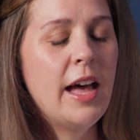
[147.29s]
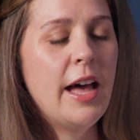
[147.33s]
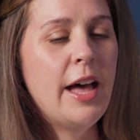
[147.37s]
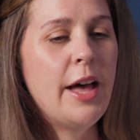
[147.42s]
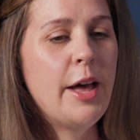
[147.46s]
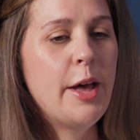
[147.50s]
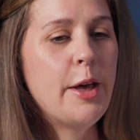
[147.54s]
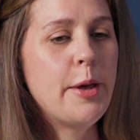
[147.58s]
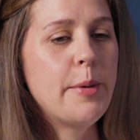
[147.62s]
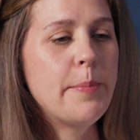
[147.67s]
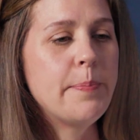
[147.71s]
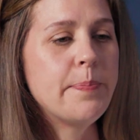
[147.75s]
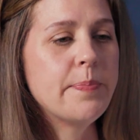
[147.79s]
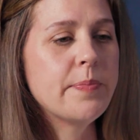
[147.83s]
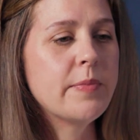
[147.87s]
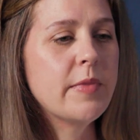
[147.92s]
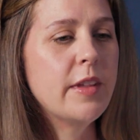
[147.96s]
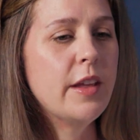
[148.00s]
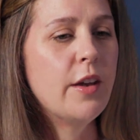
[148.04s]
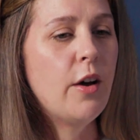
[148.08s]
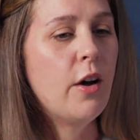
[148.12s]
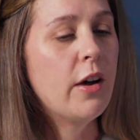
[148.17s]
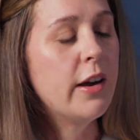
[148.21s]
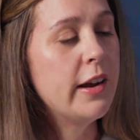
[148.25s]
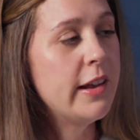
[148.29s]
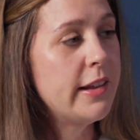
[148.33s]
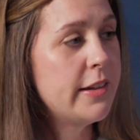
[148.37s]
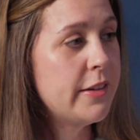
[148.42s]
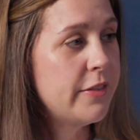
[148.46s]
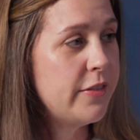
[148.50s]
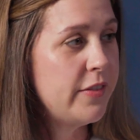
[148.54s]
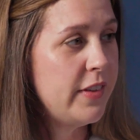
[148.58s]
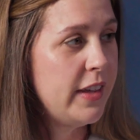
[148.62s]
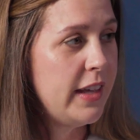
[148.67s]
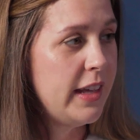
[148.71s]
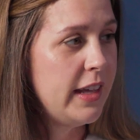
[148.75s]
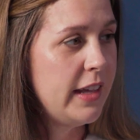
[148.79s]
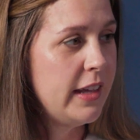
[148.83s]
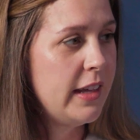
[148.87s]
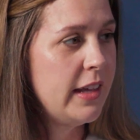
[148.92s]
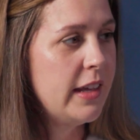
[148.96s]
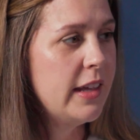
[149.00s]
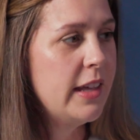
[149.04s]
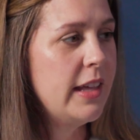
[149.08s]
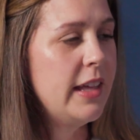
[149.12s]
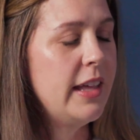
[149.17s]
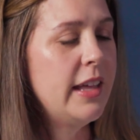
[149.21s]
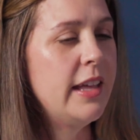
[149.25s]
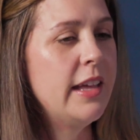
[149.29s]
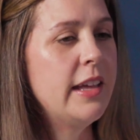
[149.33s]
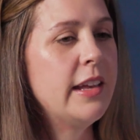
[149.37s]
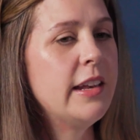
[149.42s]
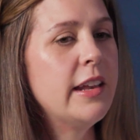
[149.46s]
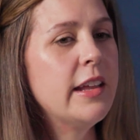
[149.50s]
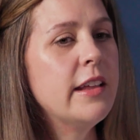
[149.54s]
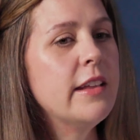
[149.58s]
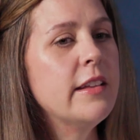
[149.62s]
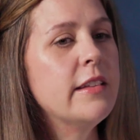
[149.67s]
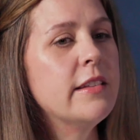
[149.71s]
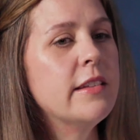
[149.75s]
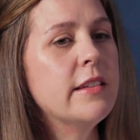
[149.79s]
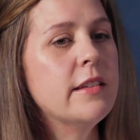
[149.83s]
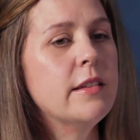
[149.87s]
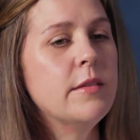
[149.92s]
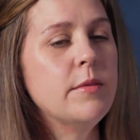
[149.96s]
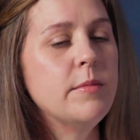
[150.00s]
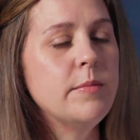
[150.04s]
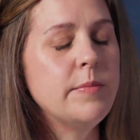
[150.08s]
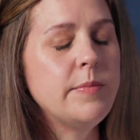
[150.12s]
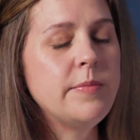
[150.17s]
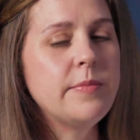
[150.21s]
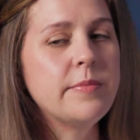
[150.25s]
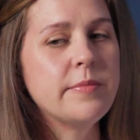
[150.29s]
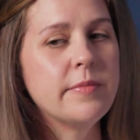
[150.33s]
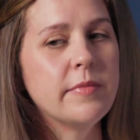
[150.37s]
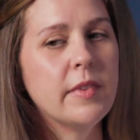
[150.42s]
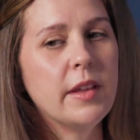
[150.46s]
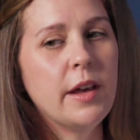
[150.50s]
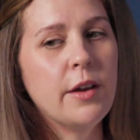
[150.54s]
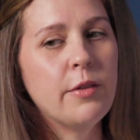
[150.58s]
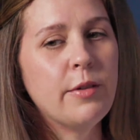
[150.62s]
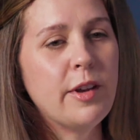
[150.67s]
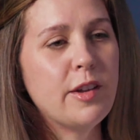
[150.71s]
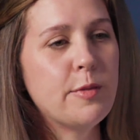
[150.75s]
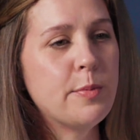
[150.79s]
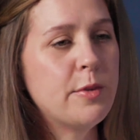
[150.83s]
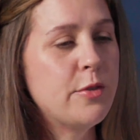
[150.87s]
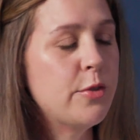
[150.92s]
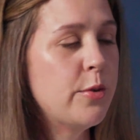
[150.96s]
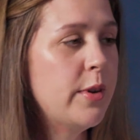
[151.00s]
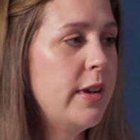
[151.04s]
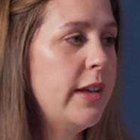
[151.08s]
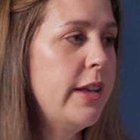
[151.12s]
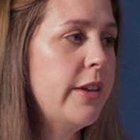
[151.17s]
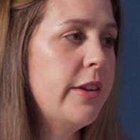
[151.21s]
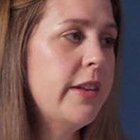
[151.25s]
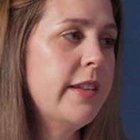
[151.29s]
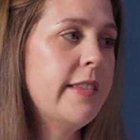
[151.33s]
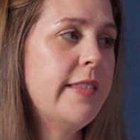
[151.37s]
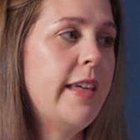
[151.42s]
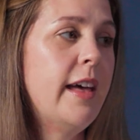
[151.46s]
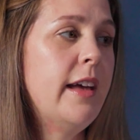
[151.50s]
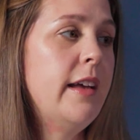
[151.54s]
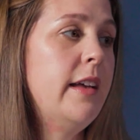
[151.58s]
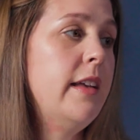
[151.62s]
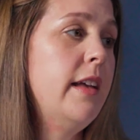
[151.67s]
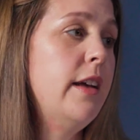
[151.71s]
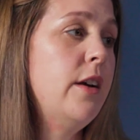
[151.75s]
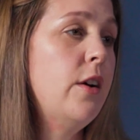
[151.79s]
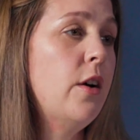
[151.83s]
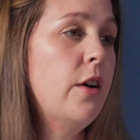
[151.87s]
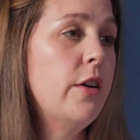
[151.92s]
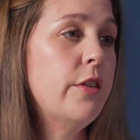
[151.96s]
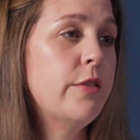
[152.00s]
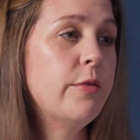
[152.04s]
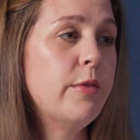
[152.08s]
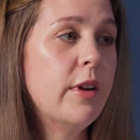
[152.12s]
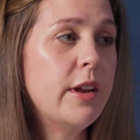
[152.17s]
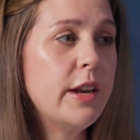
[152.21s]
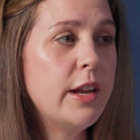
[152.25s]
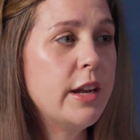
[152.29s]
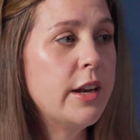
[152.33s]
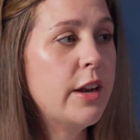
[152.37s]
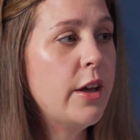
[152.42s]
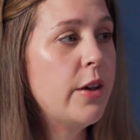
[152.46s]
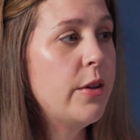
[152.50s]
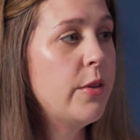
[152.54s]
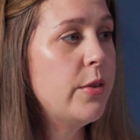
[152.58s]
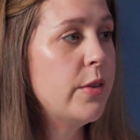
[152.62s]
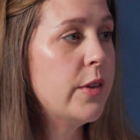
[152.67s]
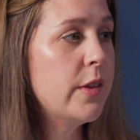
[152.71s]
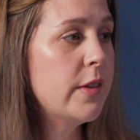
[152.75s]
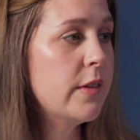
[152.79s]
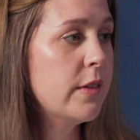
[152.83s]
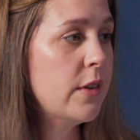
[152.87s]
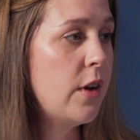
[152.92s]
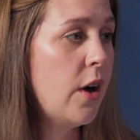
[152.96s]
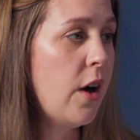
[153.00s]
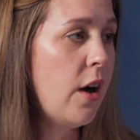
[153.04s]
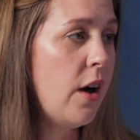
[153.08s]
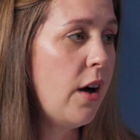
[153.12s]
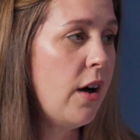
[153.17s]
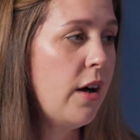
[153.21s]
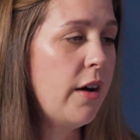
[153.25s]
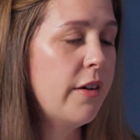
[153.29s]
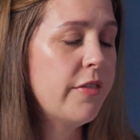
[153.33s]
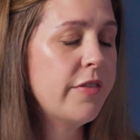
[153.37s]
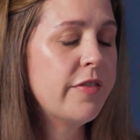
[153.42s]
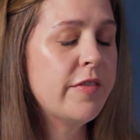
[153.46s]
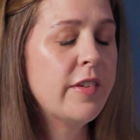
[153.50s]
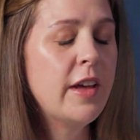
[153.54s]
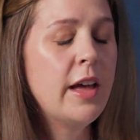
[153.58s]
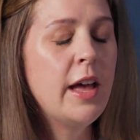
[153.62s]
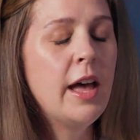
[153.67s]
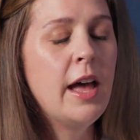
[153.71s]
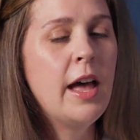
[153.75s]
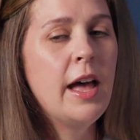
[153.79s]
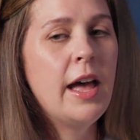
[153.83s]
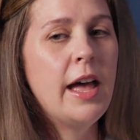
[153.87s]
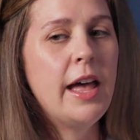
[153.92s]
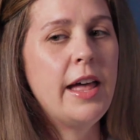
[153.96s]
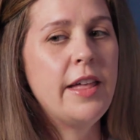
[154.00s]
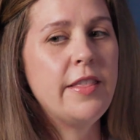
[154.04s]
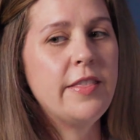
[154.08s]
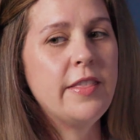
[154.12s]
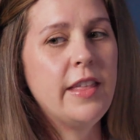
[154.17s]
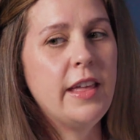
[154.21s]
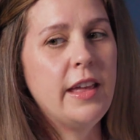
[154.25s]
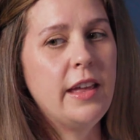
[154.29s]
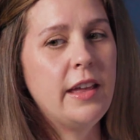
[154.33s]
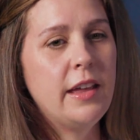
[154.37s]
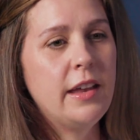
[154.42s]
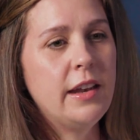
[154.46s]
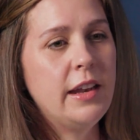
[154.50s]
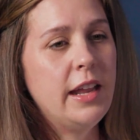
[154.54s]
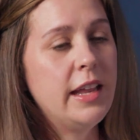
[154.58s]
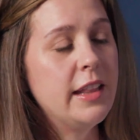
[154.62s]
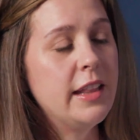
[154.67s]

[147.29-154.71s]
RSV, it is a respiratory illness that can cause runny nose, cough, and then